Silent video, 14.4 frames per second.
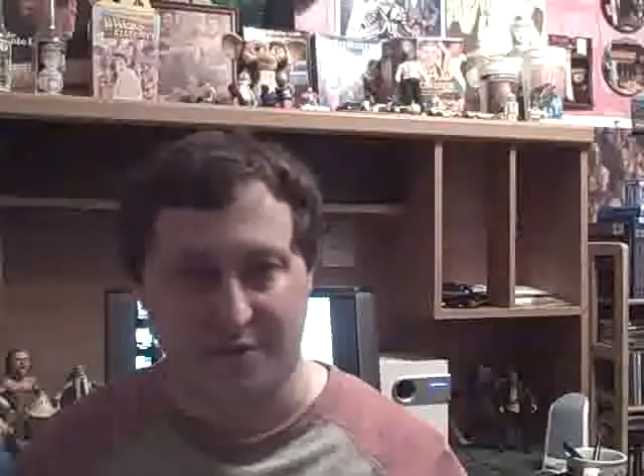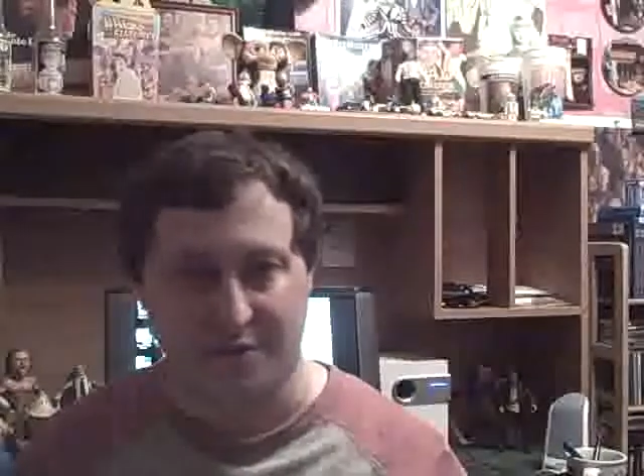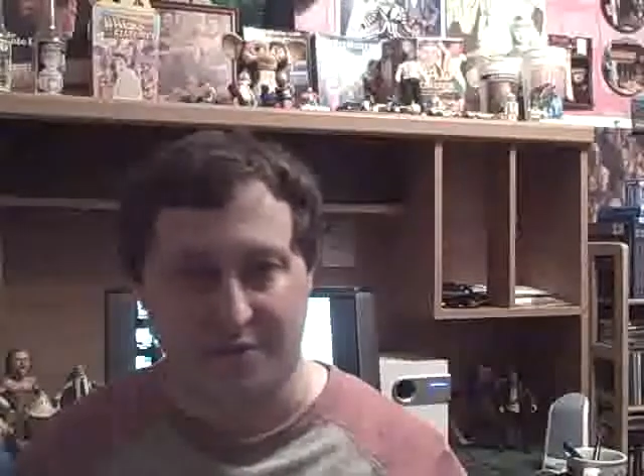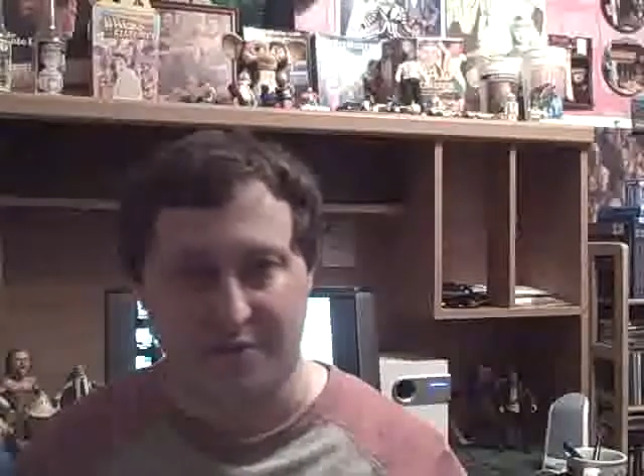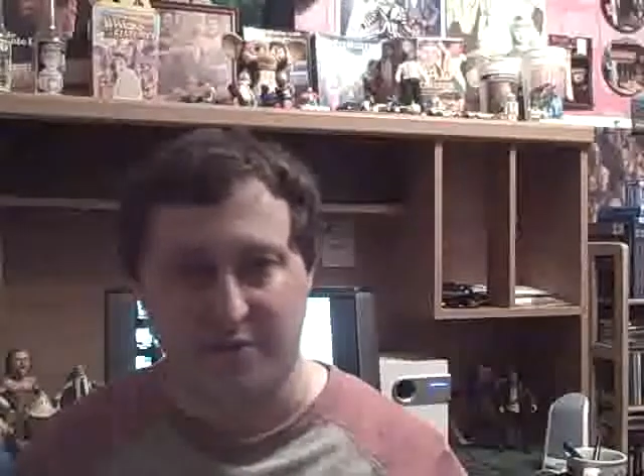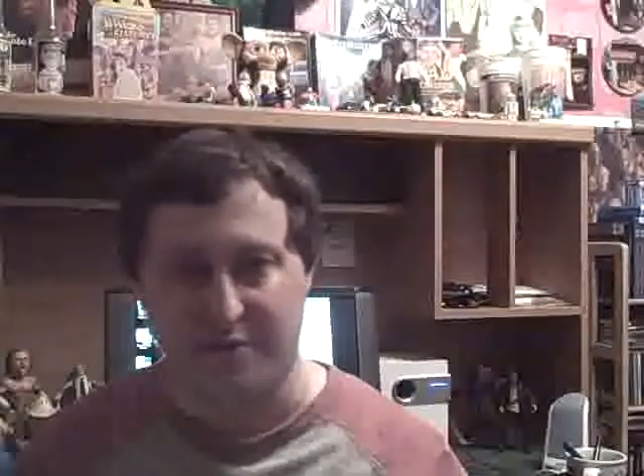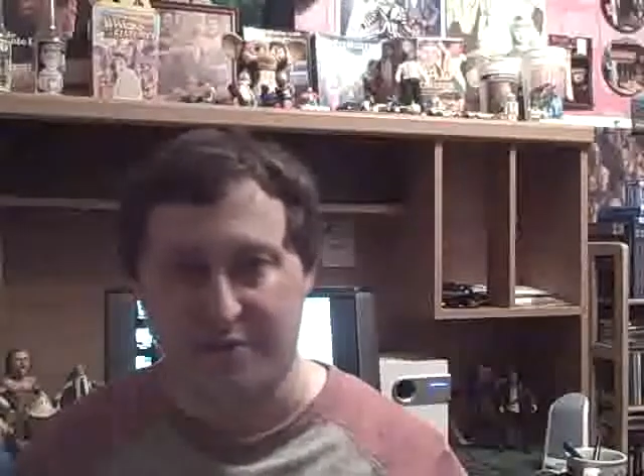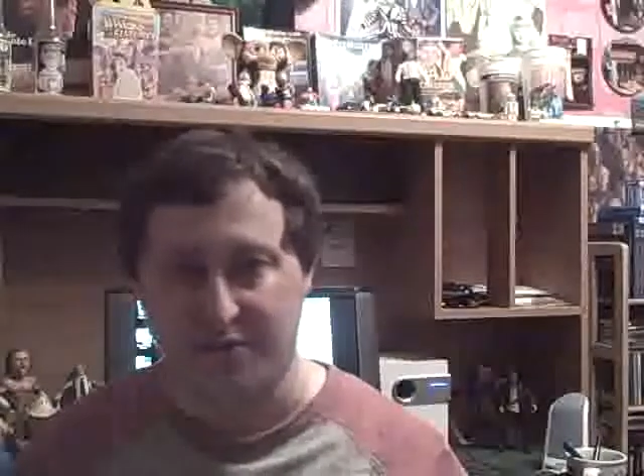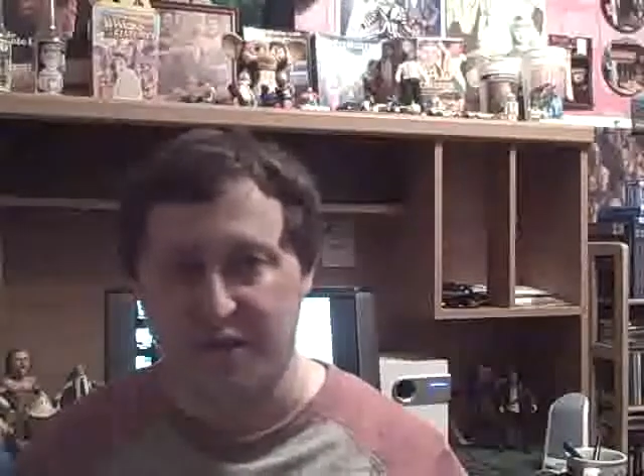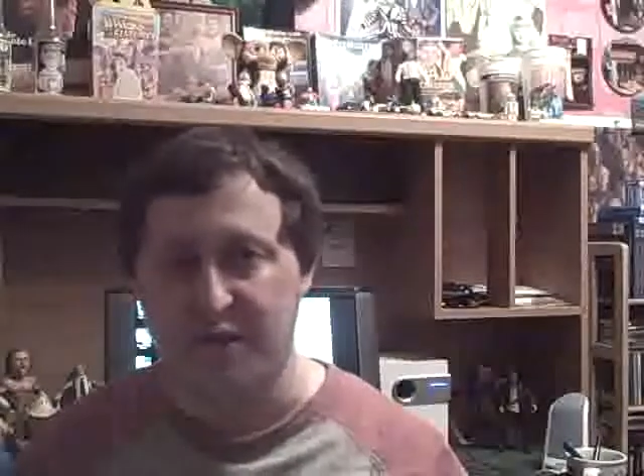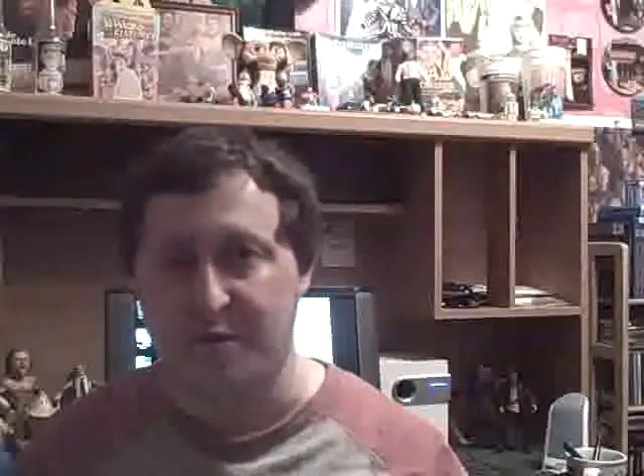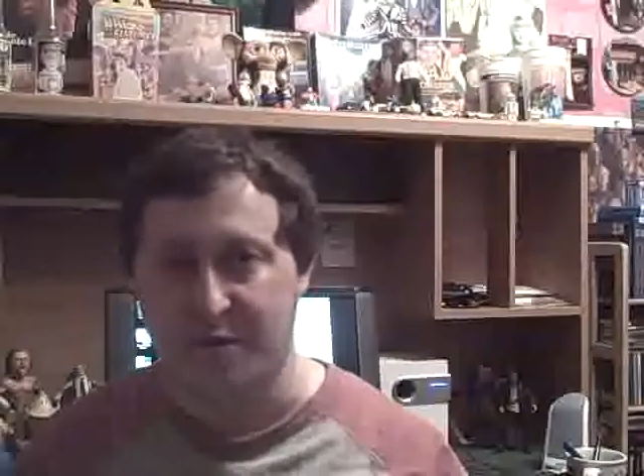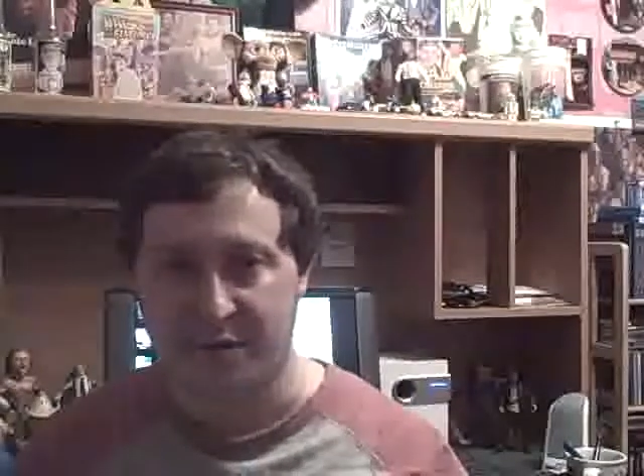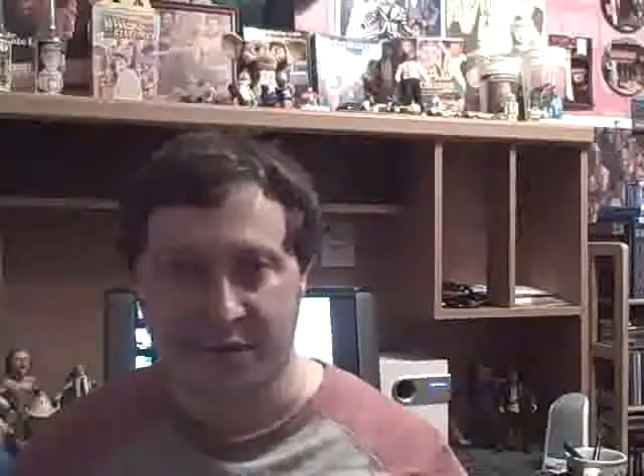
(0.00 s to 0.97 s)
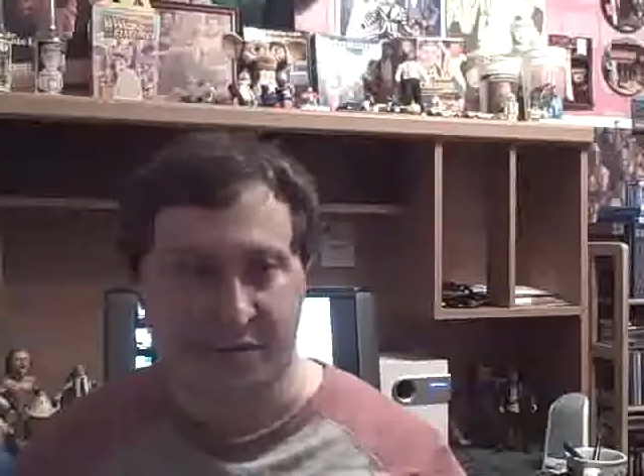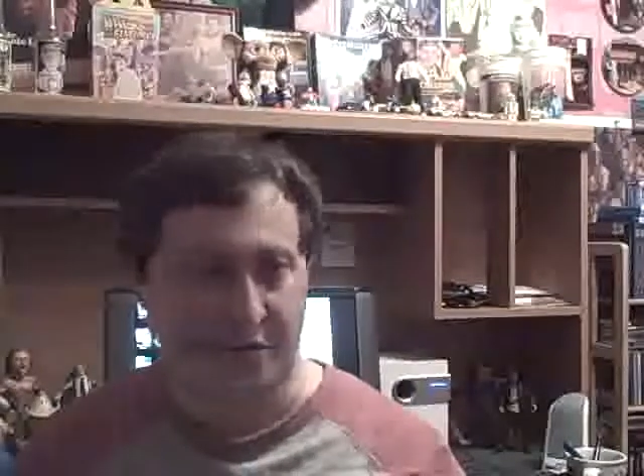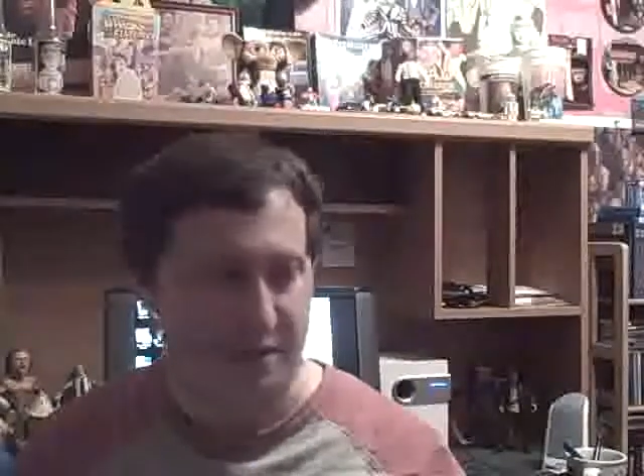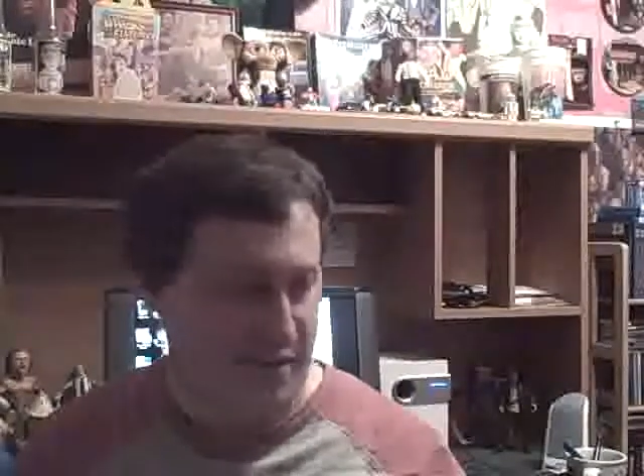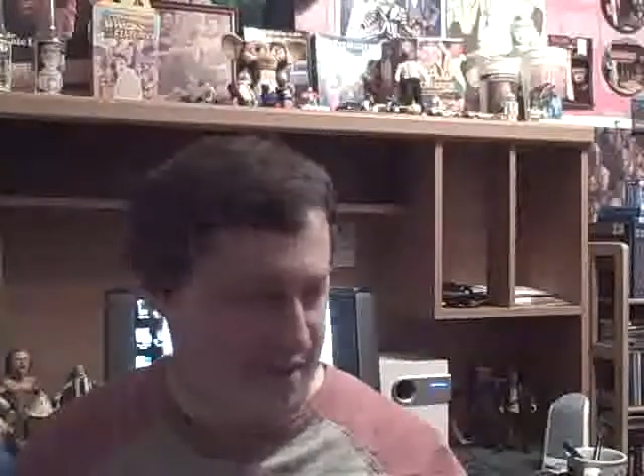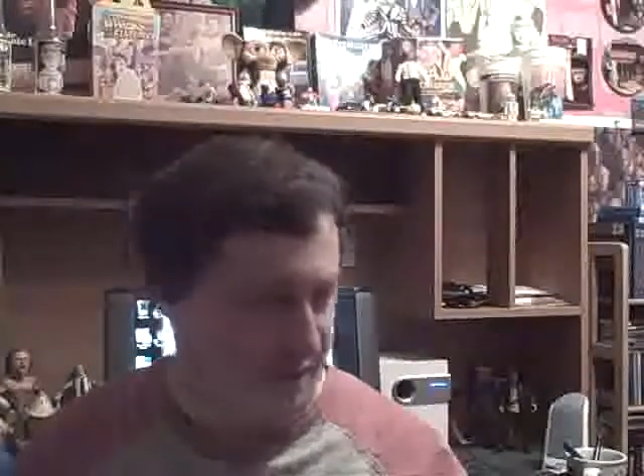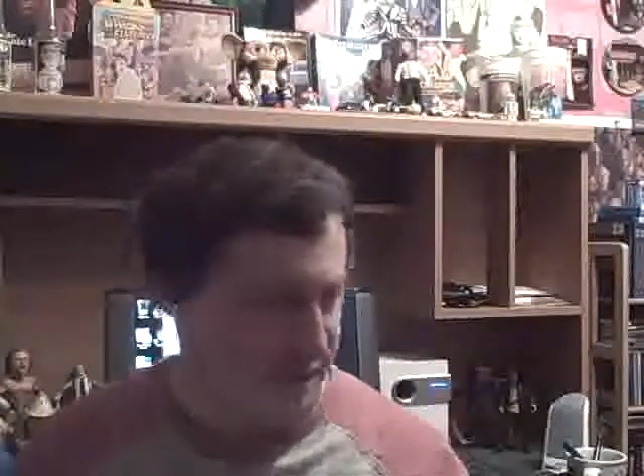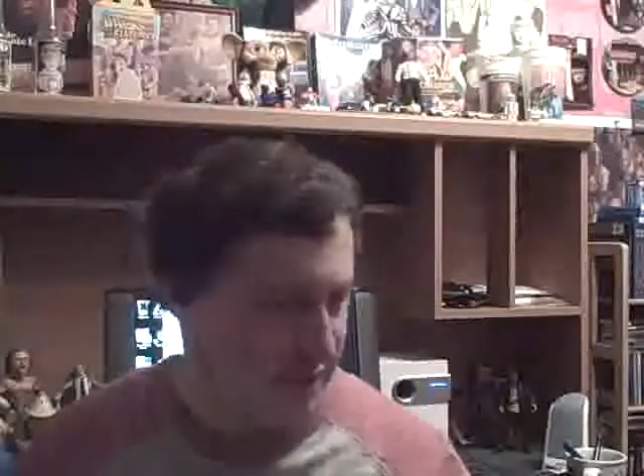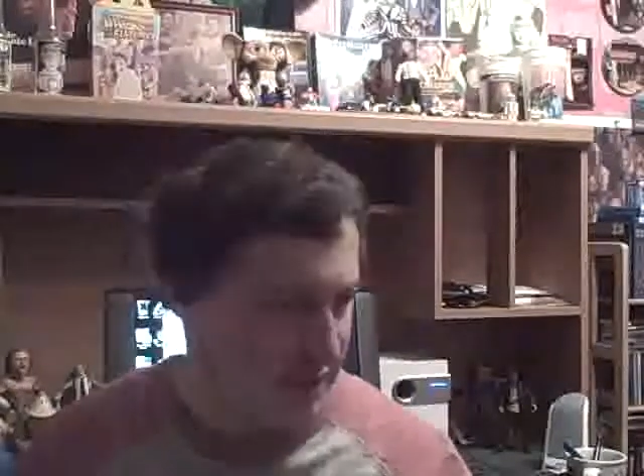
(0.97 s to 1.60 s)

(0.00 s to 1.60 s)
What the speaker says: including Dweeble and all that,